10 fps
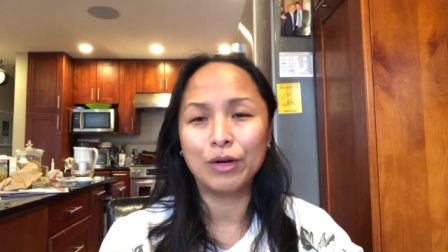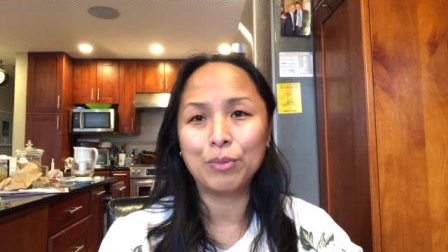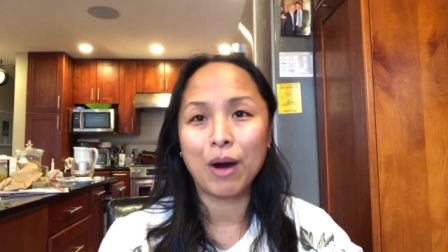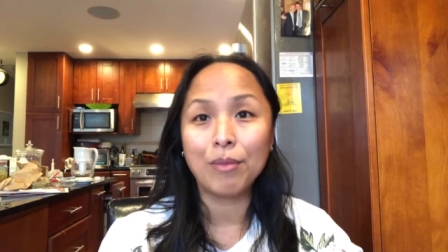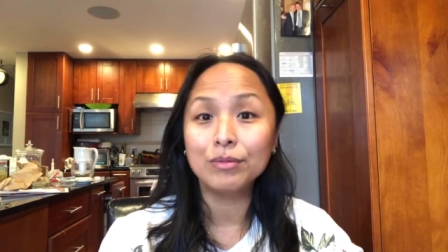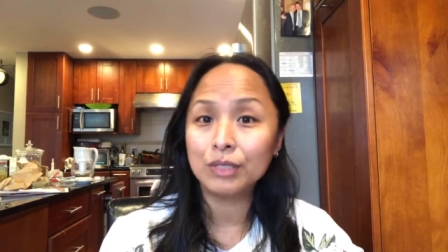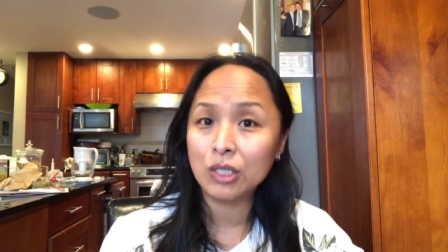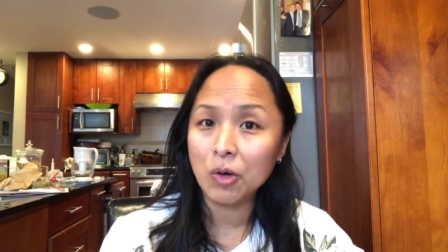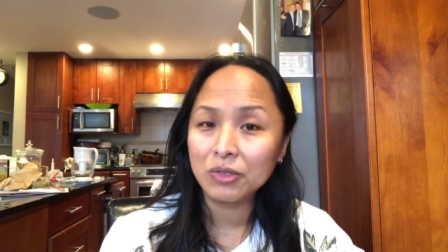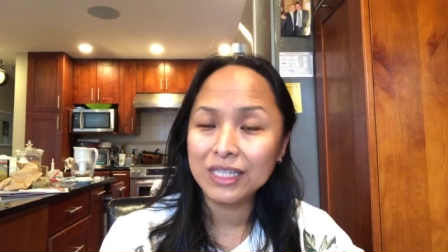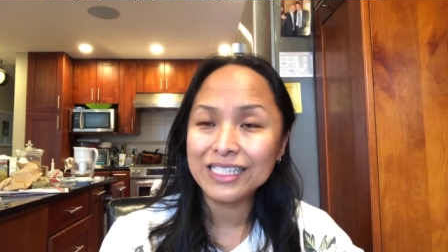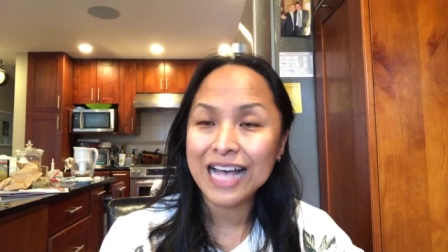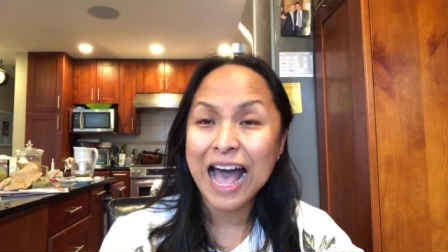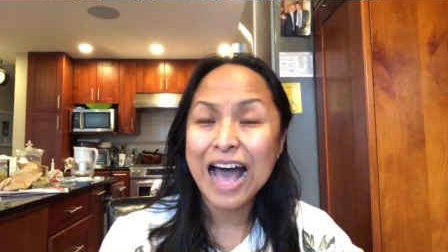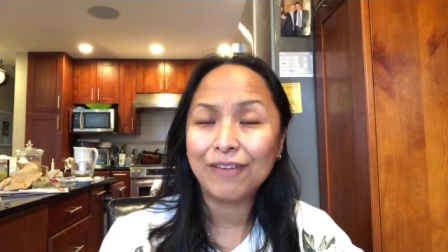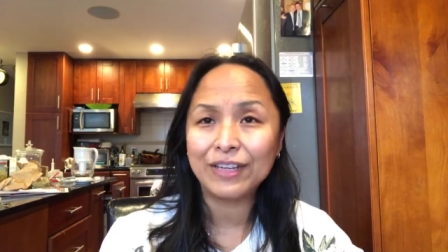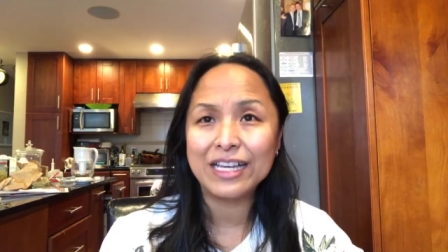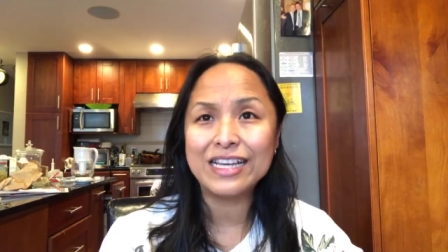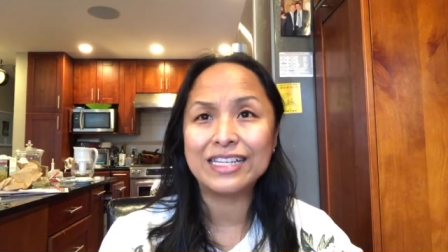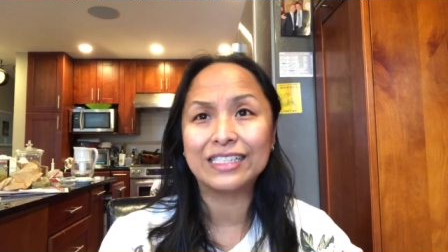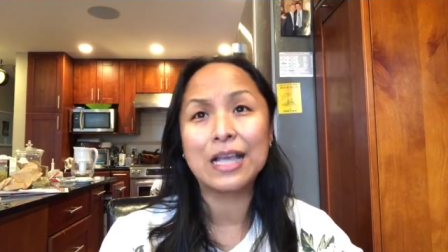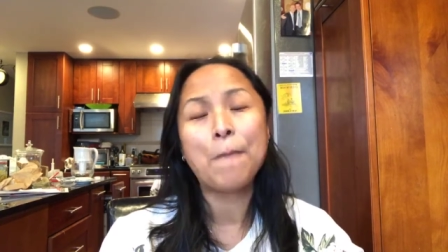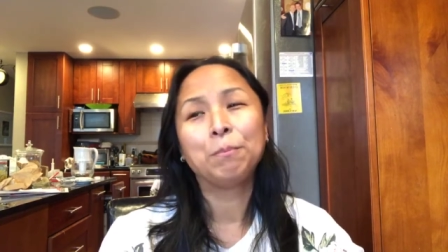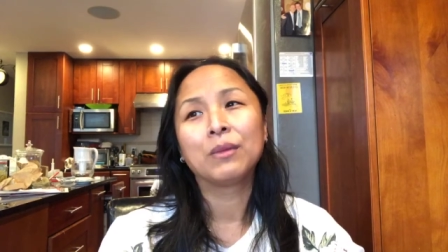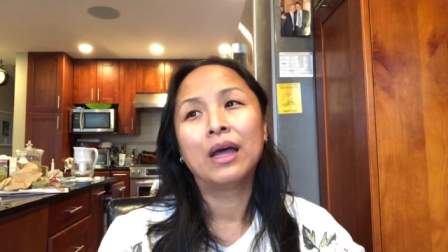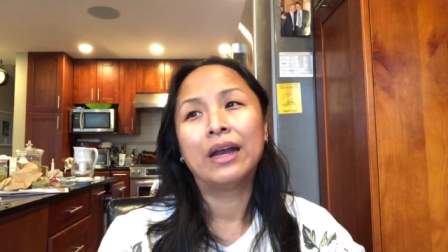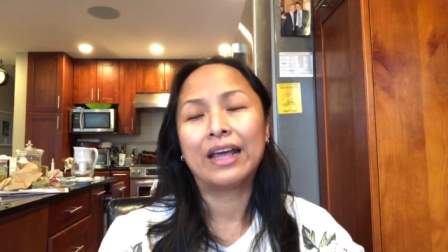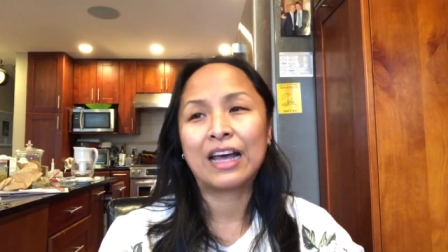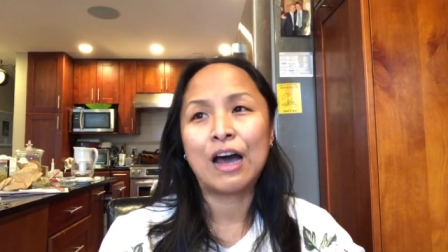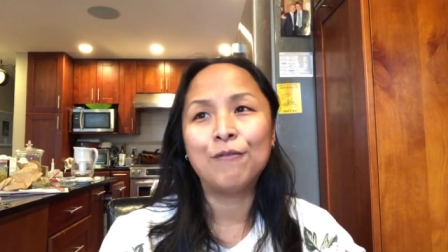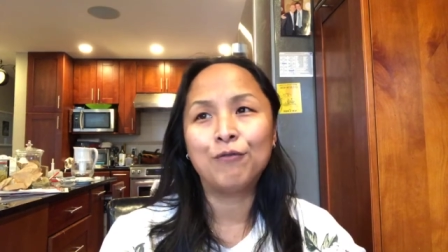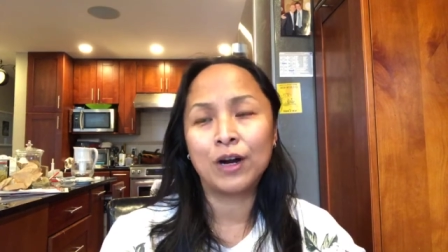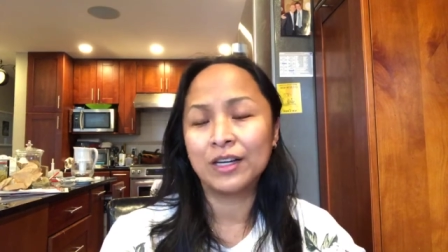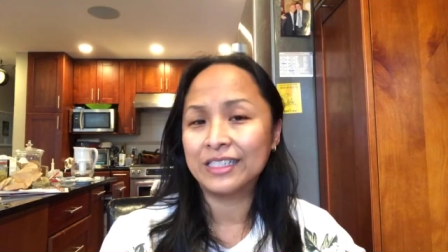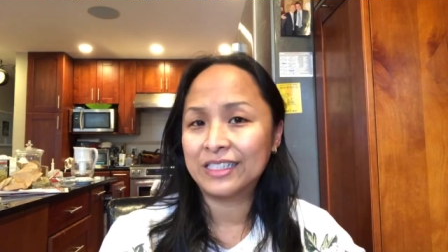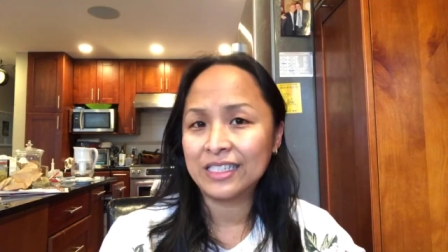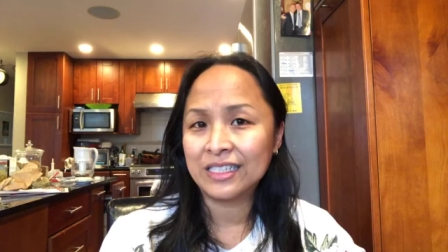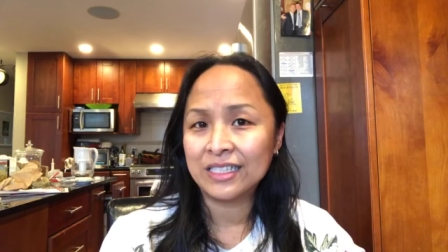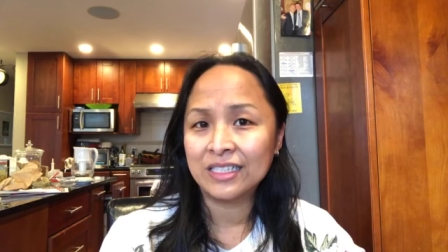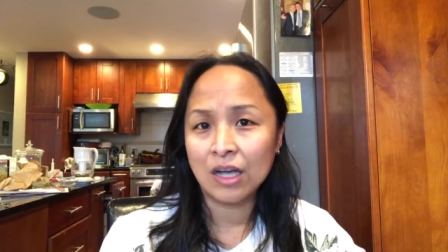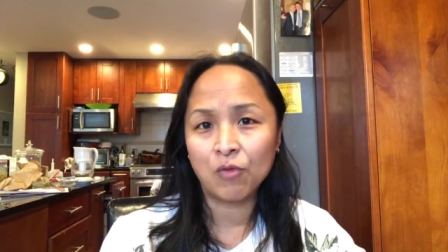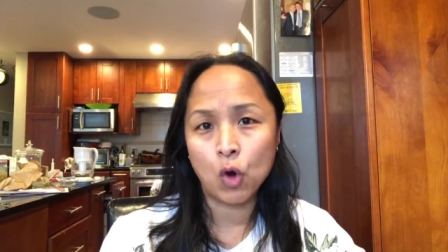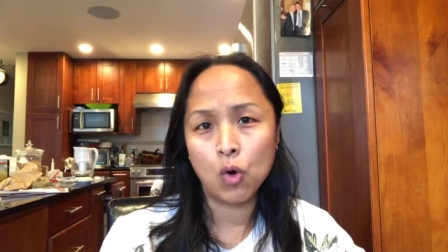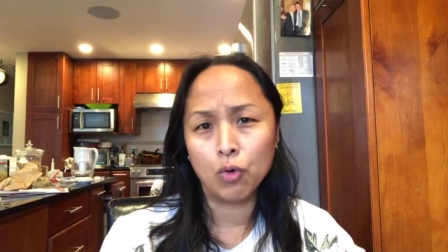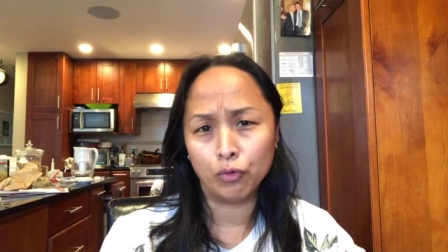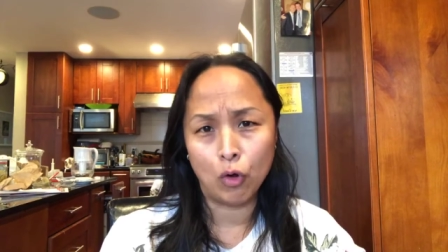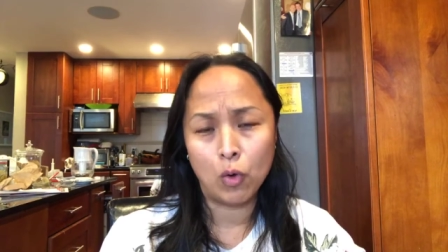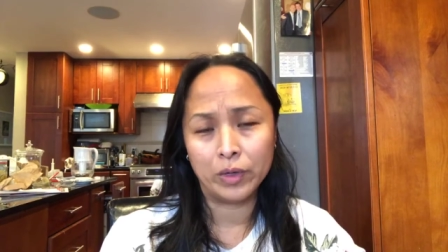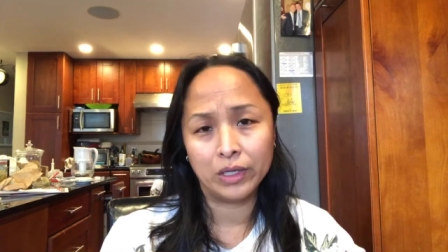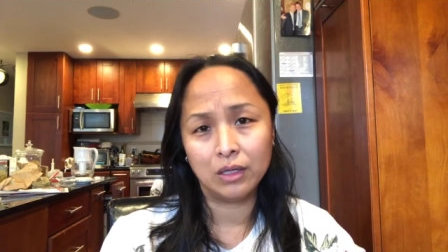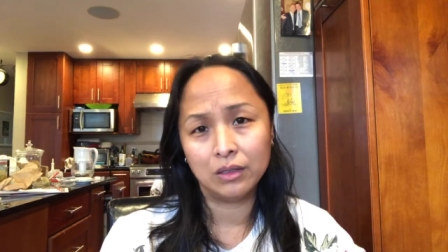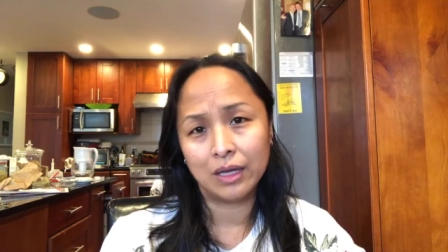problem soul does have is they come from an existence of all-knowing.